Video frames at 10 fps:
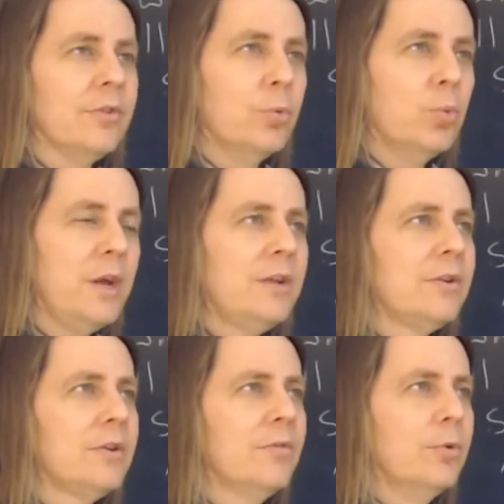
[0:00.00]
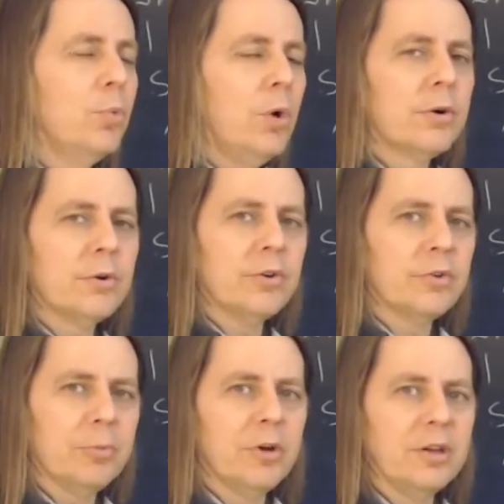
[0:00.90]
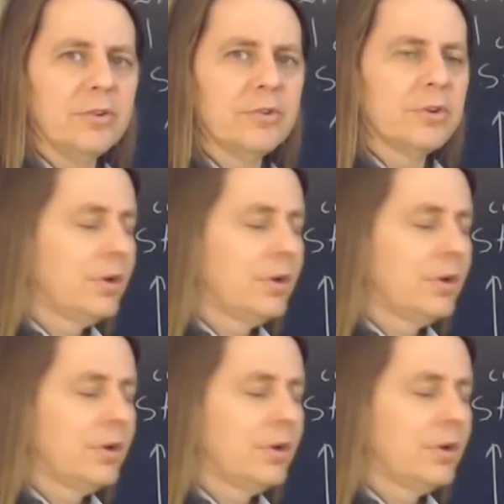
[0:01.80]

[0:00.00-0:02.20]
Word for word: the weight of the water displaced.